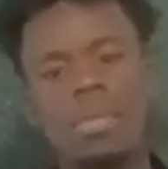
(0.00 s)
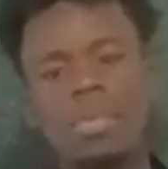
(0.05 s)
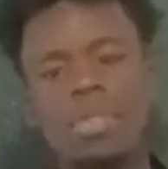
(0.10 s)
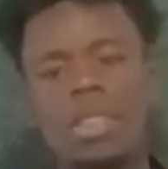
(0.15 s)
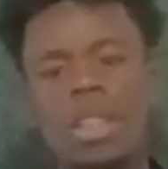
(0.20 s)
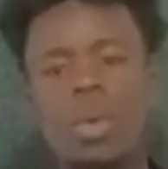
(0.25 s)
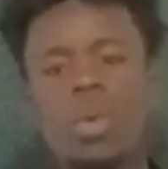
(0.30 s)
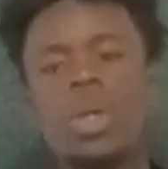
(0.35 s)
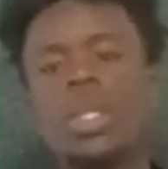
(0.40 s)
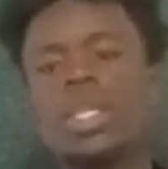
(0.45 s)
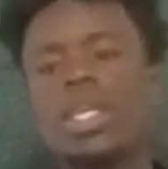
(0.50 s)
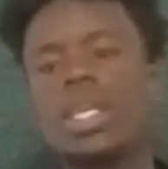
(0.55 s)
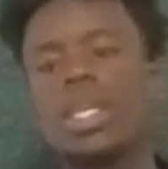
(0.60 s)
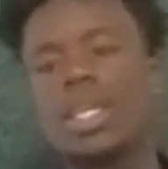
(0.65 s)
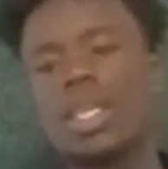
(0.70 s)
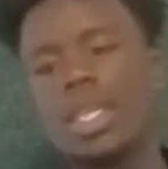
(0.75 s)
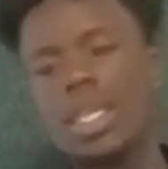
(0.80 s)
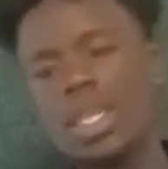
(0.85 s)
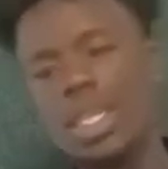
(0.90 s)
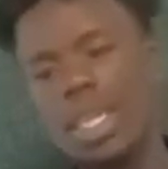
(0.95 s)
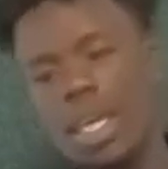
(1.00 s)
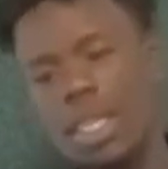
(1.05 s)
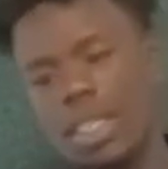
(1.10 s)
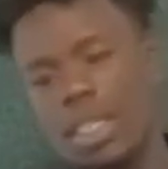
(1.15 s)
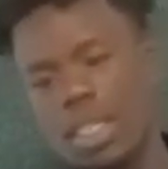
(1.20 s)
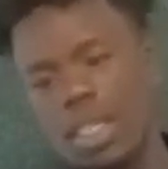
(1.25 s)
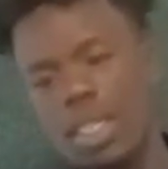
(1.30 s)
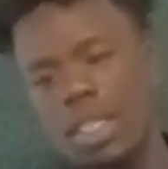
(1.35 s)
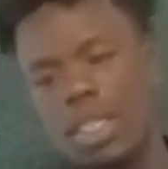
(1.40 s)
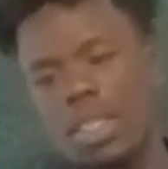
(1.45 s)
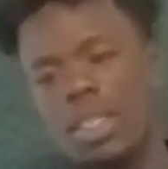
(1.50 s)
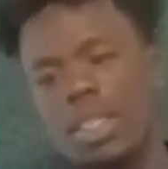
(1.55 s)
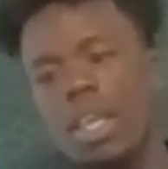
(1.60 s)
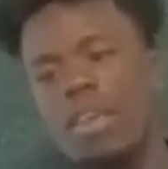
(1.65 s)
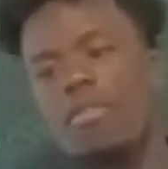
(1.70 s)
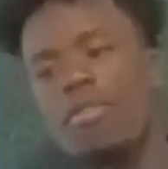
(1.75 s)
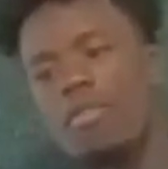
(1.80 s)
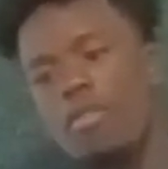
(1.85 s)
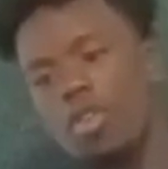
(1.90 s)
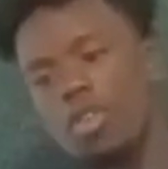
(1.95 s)
the wind industry is
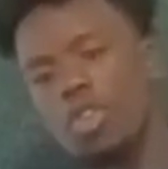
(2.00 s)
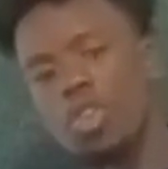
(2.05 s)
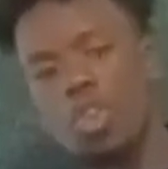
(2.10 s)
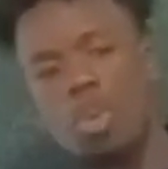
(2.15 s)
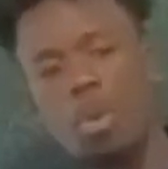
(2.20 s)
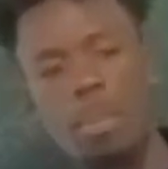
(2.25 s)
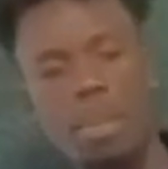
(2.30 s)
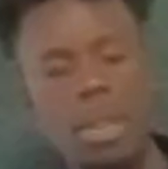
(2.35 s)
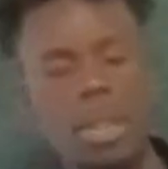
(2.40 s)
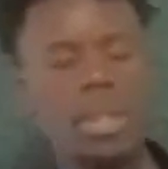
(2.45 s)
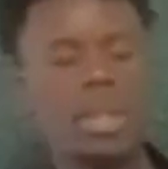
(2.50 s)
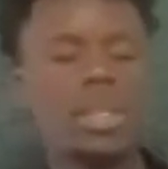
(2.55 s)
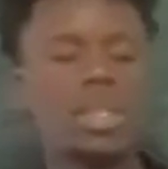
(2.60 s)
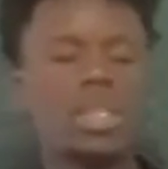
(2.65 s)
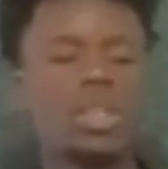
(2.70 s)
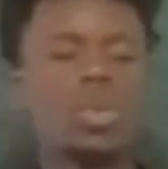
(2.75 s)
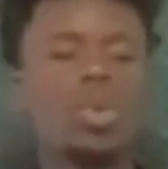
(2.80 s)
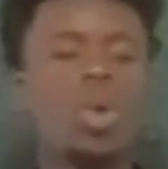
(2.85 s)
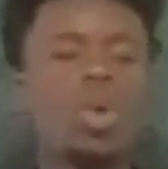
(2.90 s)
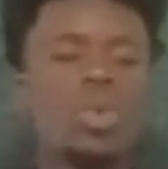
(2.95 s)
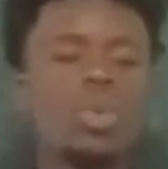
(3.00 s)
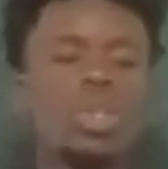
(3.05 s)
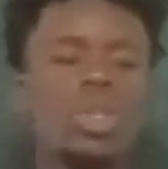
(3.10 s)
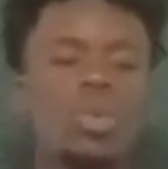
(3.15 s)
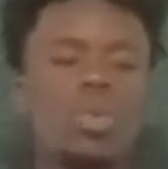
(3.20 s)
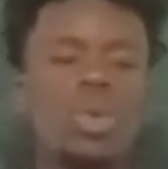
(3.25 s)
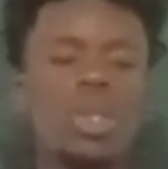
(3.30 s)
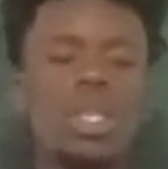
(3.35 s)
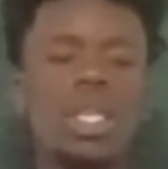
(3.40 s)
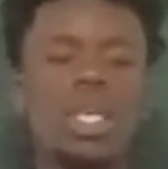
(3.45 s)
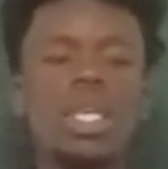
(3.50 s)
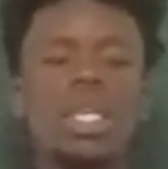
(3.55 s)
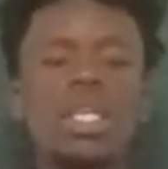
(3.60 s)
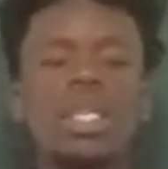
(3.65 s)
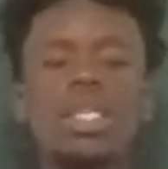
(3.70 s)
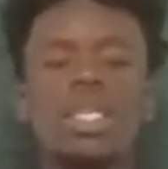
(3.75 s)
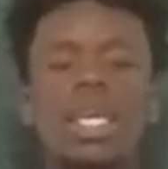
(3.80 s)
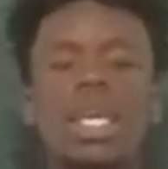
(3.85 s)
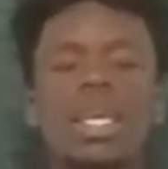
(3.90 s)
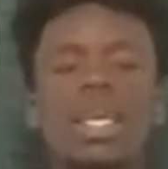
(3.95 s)
a force to be reckoned with
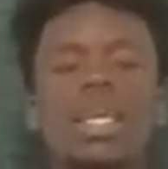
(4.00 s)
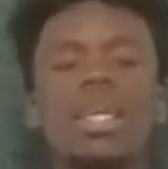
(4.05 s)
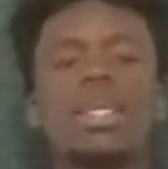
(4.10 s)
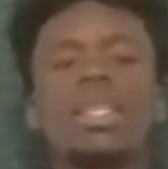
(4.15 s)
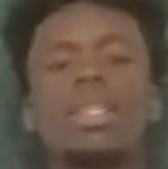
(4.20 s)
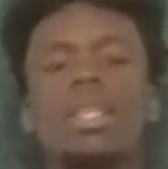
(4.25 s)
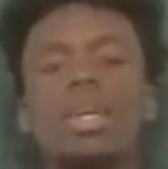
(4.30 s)
in taking the